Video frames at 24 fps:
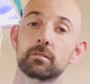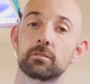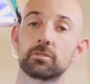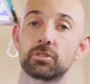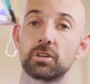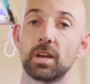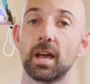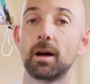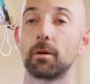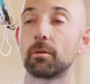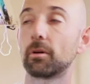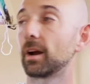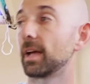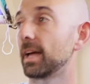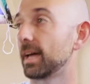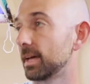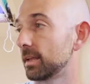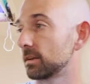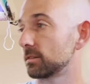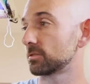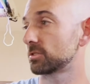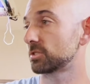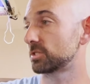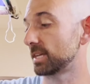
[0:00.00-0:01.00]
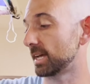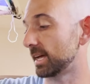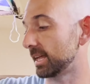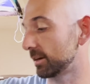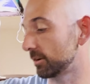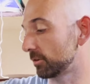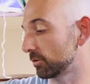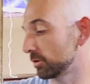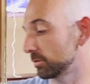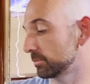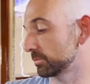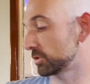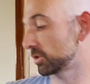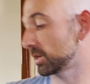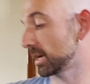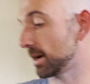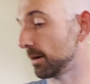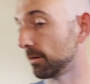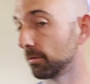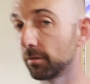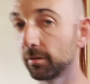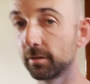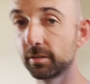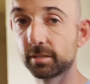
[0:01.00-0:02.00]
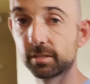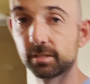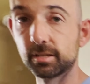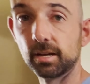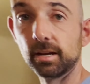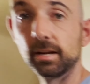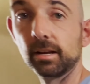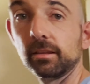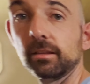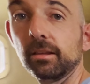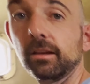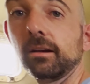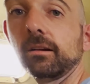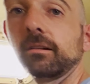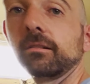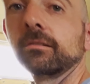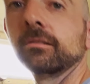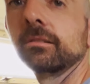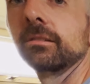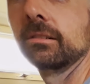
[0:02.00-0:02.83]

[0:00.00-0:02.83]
shower head, standing room shower inside of there.